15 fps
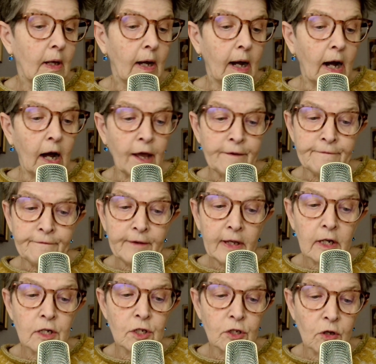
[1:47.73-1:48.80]
"I
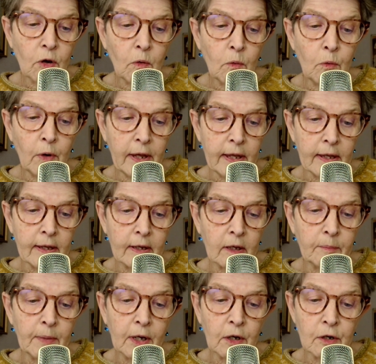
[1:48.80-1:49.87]
feel so
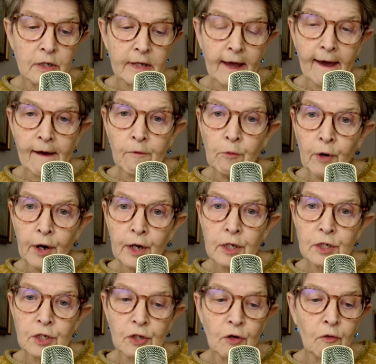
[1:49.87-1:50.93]
weak because I have
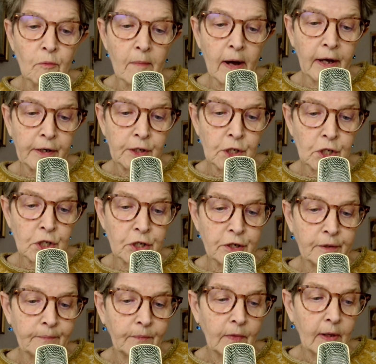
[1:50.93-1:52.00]
worked so much.
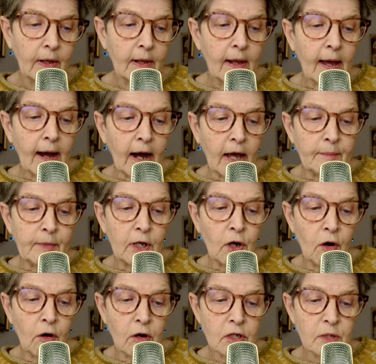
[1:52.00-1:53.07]
I'm in a
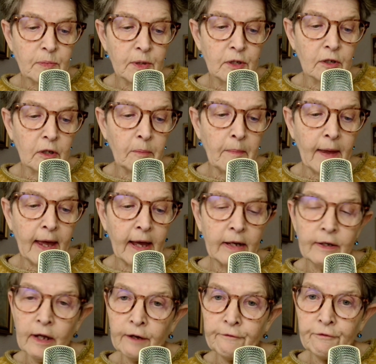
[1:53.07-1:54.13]
hospital
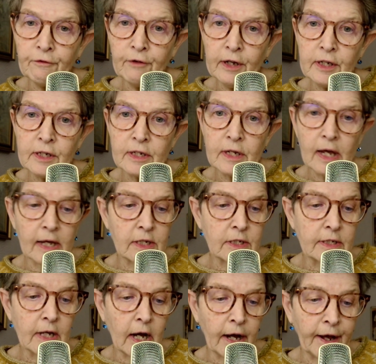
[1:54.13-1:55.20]
bed and Fritz has
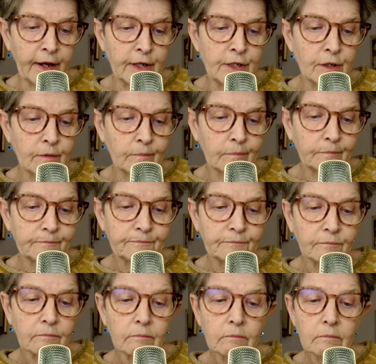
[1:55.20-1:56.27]
died.
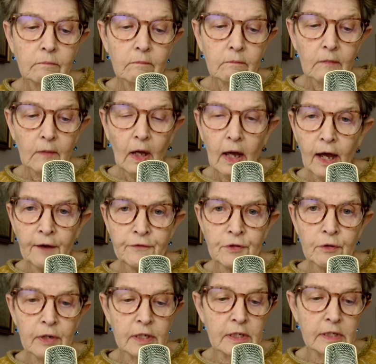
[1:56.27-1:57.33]

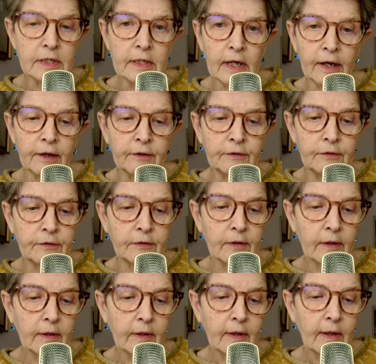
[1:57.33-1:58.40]
After his death,
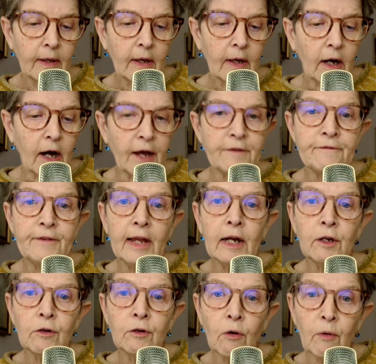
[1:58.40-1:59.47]
I feel
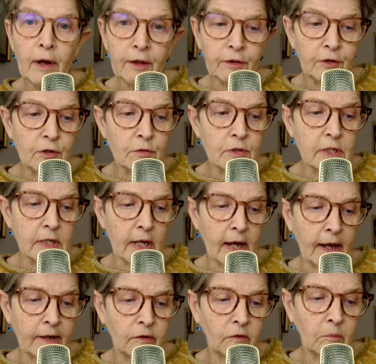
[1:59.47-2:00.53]
no
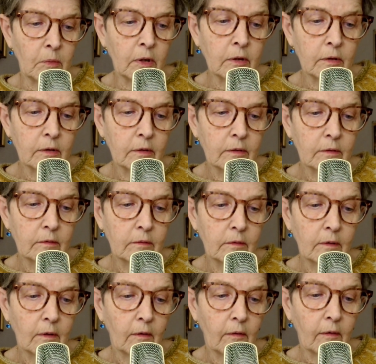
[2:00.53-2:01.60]
enthusiasm.
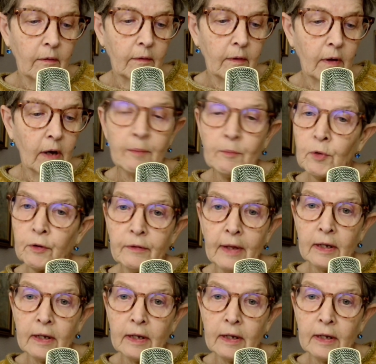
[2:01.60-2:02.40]
I'm not that